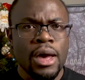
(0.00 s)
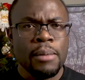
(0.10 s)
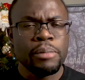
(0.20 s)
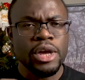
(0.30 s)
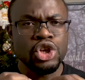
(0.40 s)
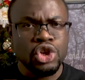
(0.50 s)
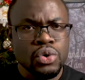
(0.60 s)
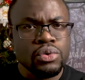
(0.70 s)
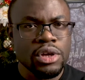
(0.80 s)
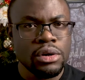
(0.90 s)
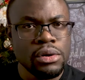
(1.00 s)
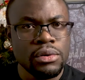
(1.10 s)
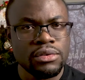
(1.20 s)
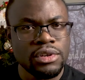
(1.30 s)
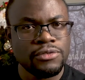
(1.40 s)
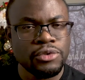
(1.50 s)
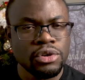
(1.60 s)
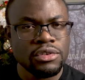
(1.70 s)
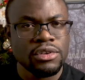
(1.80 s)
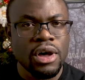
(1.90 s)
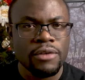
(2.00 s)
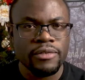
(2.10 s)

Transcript: but you can look this for yourself